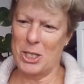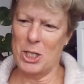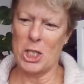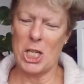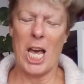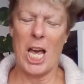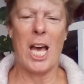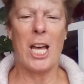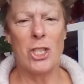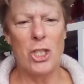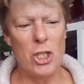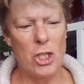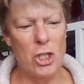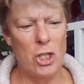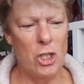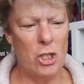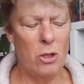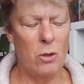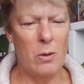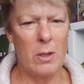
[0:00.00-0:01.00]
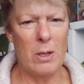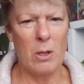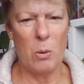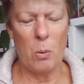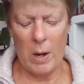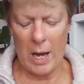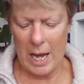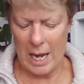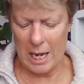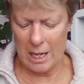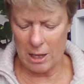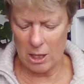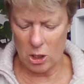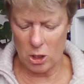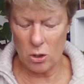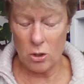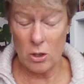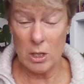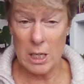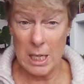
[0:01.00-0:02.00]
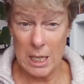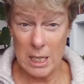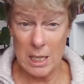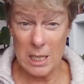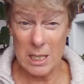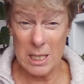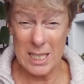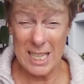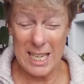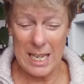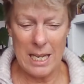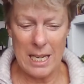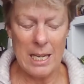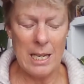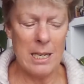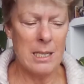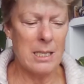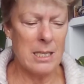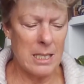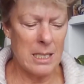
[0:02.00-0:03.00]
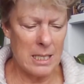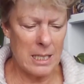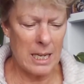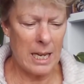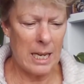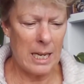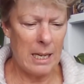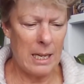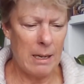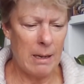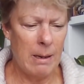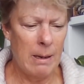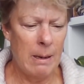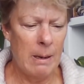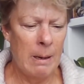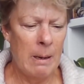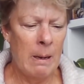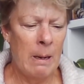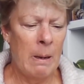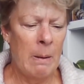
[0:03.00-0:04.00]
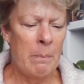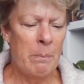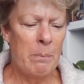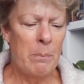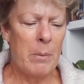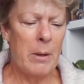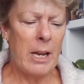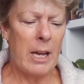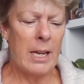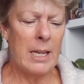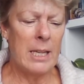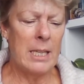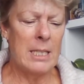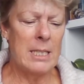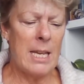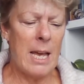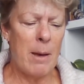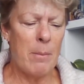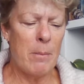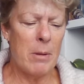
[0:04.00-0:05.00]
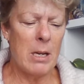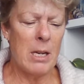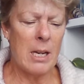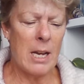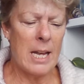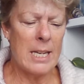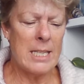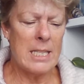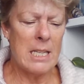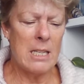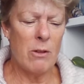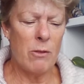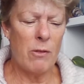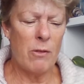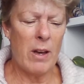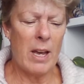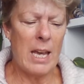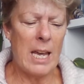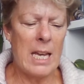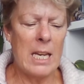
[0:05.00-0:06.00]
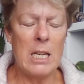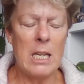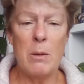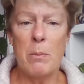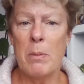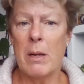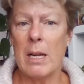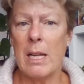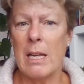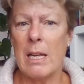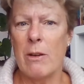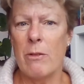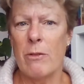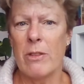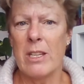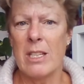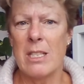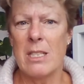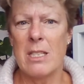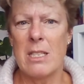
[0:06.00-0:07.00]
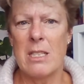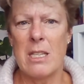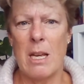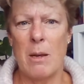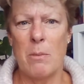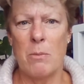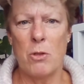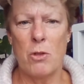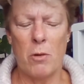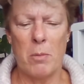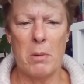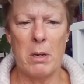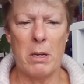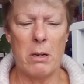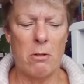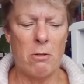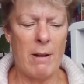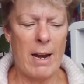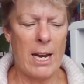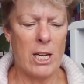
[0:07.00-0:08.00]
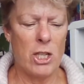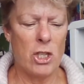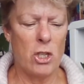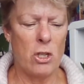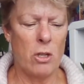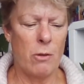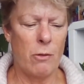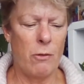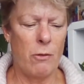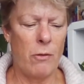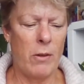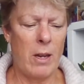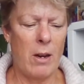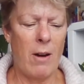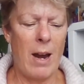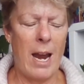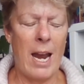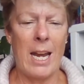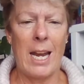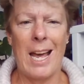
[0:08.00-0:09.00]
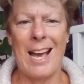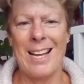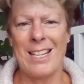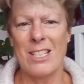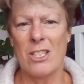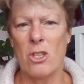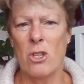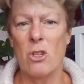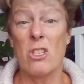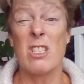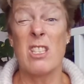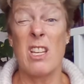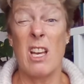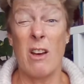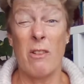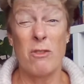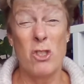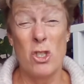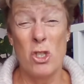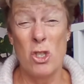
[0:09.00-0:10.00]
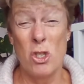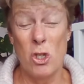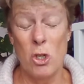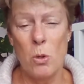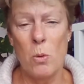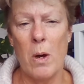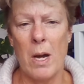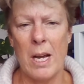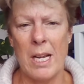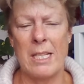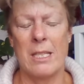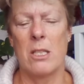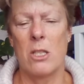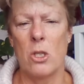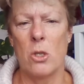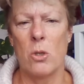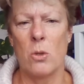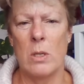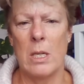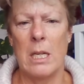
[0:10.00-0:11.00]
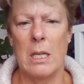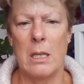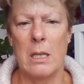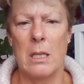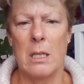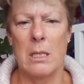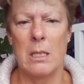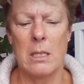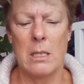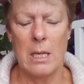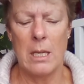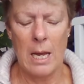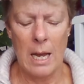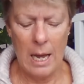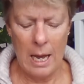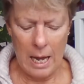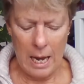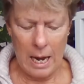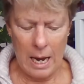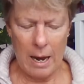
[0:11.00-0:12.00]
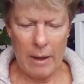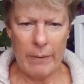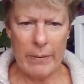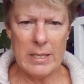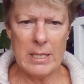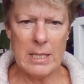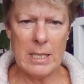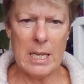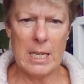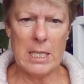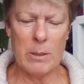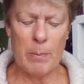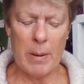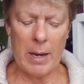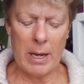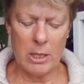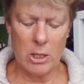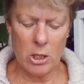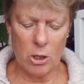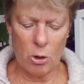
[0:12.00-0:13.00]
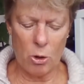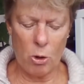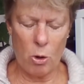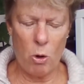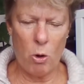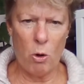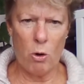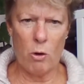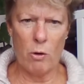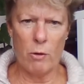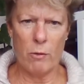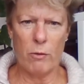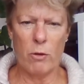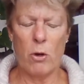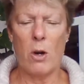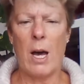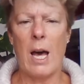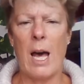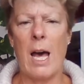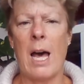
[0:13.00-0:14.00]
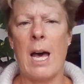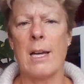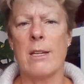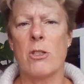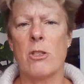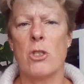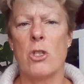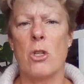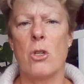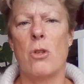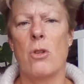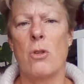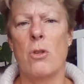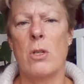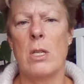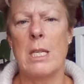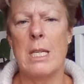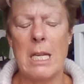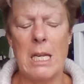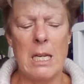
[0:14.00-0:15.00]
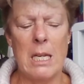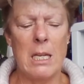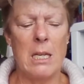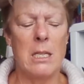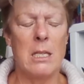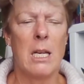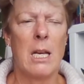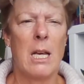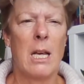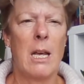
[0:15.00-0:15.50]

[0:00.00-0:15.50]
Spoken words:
touched you in a way that you needed to hear today. But I examine and identify any belief that stems from an irrational fear and ask yourself, do I still need this? And this gets back to the core of your heart. Do you need